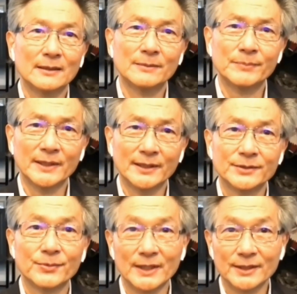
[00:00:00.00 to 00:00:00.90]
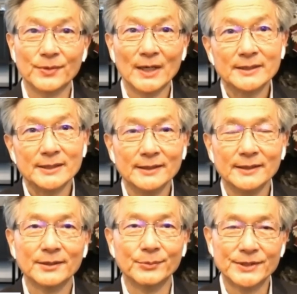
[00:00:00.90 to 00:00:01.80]
But in
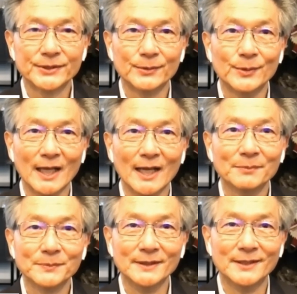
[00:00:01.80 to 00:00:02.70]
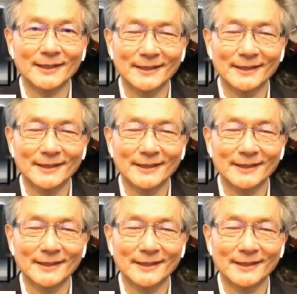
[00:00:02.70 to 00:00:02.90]
2020, we saw what happened.